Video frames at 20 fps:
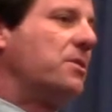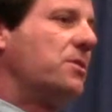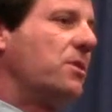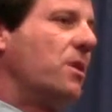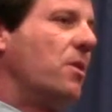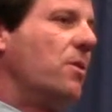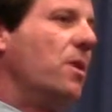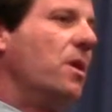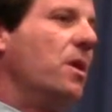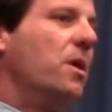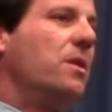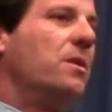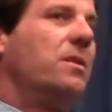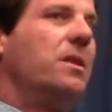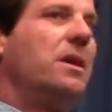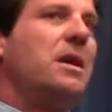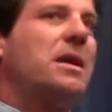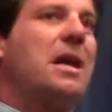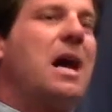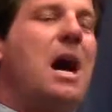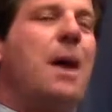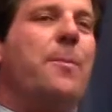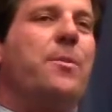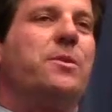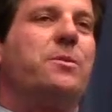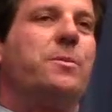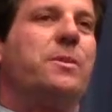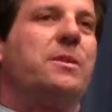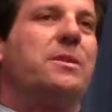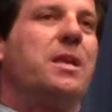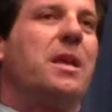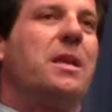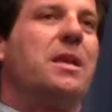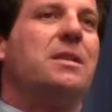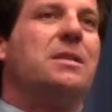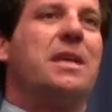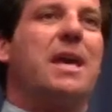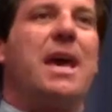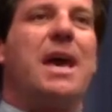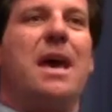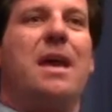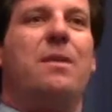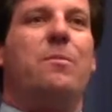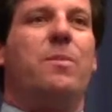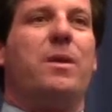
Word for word: So the accomplishments that he's had,